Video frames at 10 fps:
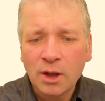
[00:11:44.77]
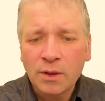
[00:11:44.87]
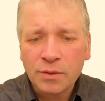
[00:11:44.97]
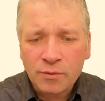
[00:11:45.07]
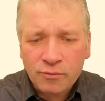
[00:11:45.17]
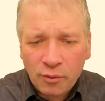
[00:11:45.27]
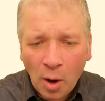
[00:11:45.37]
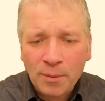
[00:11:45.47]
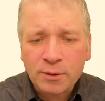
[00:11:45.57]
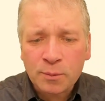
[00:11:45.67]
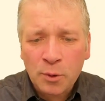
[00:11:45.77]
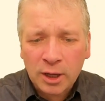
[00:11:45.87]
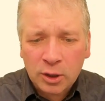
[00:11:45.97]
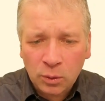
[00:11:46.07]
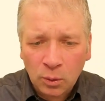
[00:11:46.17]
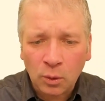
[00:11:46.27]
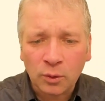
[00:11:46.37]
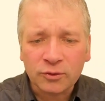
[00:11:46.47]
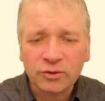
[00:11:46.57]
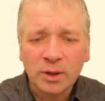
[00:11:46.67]
The robbers were
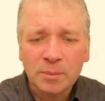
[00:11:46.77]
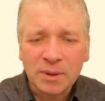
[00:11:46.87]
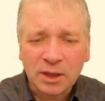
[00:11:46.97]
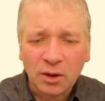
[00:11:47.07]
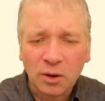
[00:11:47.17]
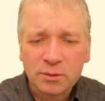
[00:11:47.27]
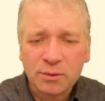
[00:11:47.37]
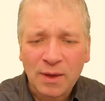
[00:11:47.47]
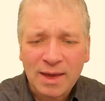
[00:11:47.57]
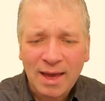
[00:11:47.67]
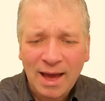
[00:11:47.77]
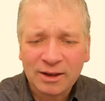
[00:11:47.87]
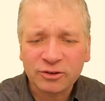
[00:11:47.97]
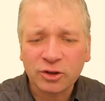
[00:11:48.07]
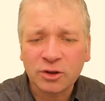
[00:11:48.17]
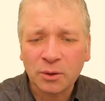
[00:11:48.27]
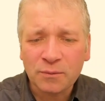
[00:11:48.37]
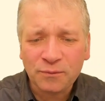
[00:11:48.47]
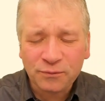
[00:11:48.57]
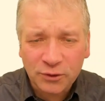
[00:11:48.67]
caught because they had
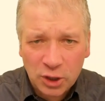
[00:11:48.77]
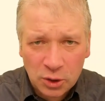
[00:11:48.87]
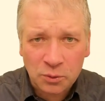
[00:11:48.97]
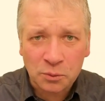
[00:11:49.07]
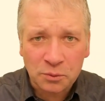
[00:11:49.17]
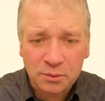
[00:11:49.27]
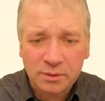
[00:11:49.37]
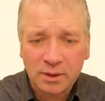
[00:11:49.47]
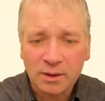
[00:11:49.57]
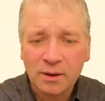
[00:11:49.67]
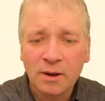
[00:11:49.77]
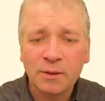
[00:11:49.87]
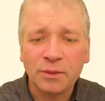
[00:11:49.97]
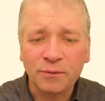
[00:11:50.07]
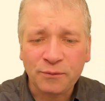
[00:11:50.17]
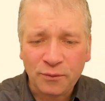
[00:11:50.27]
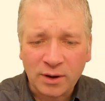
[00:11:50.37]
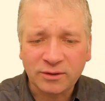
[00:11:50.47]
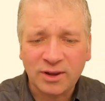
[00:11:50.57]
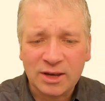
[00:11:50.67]
confused the
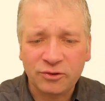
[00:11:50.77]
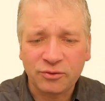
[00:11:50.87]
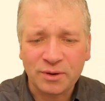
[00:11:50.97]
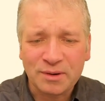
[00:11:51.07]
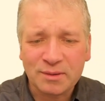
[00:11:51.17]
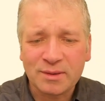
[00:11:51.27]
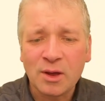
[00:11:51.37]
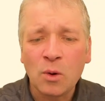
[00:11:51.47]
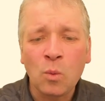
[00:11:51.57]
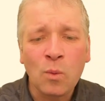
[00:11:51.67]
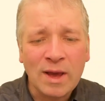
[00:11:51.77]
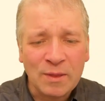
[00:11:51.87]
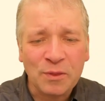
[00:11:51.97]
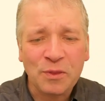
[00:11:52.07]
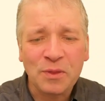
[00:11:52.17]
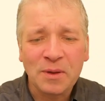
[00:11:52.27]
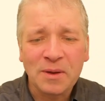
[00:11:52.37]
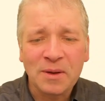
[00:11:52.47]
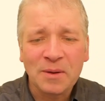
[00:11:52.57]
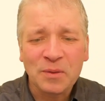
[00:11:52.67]
front entrance with
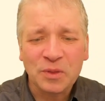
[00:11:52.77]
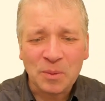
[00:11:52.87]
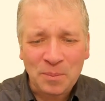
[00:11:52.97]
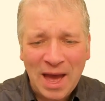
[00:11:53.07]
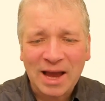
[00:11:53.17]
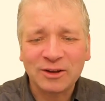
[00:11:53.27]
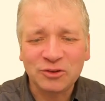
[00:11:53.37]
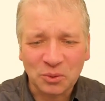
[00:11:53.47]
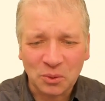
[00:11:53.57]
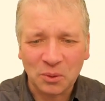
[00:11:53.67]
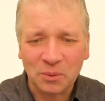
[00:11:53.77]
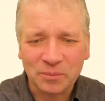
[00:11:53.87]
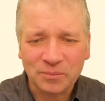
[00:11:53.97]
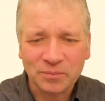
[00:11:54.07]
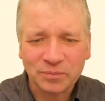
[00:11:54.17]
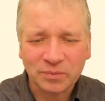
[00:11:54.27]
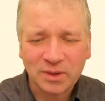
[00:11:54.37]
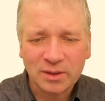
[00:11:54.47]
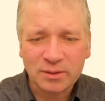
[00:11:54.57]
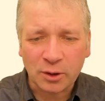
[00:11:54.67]
the back door.
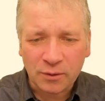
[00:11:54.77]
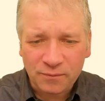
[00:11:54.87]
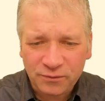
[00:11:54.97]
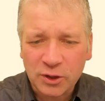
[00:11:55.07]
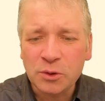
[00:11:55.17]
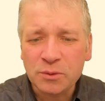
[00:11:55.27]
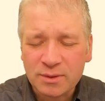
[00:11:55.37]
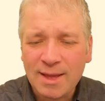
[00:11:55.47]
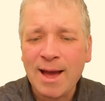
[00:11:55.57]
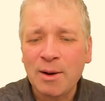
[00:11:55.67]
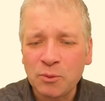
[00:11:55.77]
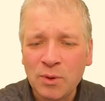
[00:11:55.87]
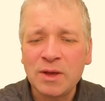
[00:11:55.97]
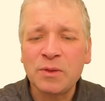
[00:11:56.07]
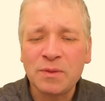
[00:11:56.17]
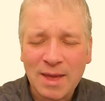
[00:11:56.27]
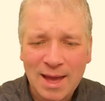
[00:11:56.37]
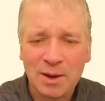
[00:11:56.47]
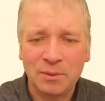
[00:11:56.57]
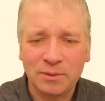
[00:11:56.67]
So confused noun with
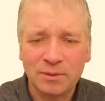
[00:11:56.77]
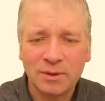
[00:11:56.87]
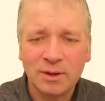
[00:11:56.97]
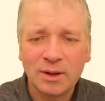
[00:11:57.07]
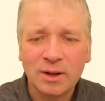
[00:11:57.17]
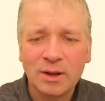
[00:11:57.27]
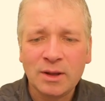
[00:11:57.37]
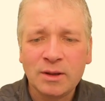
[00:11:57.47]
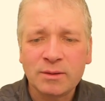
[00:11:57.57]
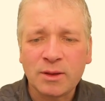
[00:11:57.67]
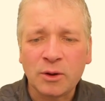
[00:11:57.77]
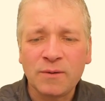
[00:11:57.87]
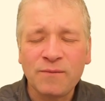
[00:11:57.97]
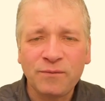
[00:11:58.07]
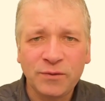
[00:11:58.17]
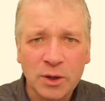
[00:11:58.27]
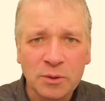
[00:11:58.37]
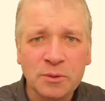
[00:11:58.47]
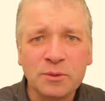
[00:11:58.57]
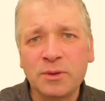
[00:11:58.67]
noun. So
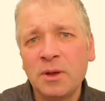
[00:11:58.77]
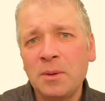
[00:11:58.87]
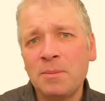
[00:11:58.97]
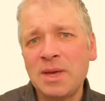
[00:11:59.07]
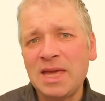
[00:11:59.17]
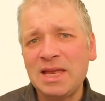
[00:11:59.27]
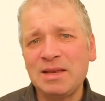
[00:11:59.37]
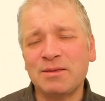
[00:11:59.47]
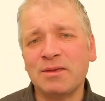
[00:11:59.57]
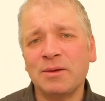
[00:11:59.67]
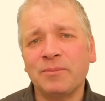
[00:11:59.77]
confuse means